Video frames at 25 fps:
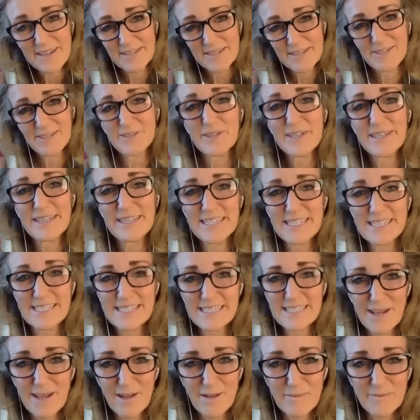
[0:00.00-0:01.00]
doing this
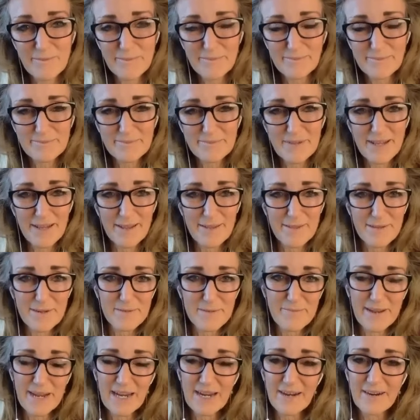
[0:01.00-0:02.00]
to help other
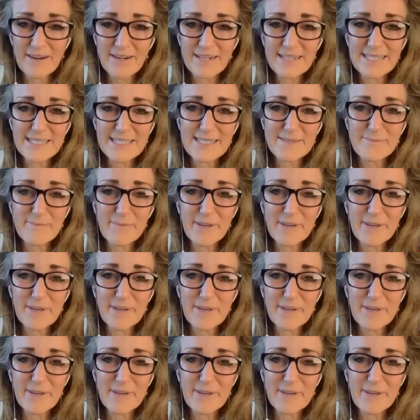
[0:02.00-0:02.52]
parents.